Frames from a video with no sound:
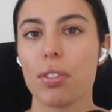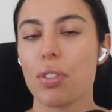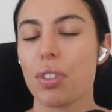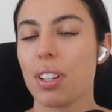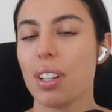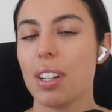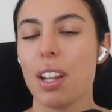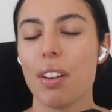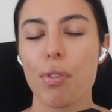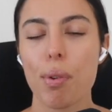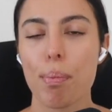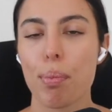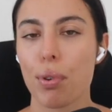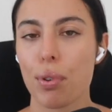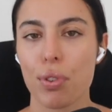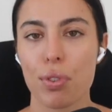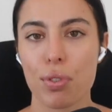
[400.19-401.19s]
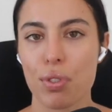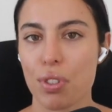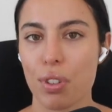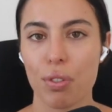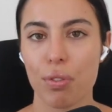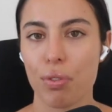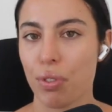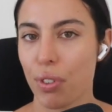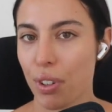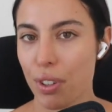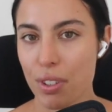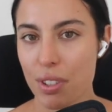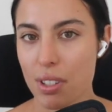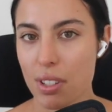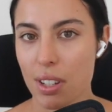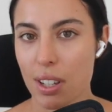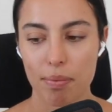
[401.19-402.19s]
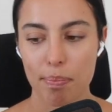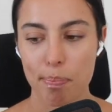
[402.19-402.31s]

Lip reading: you can never put yourself first,